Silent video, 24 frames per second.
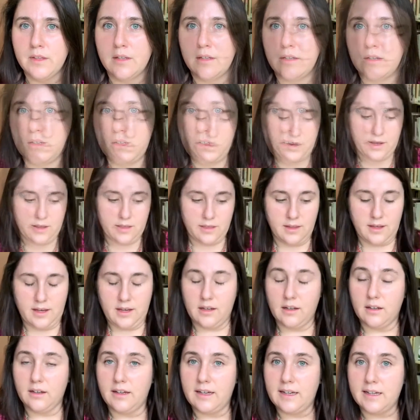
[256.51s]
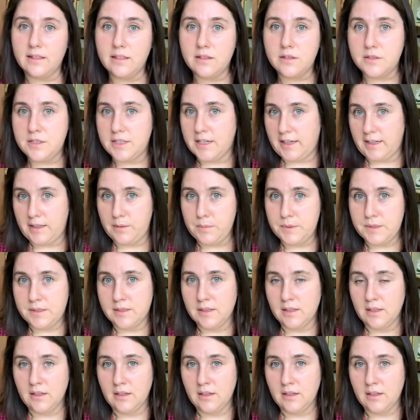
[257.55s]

Now uh, with uh, anthotypes,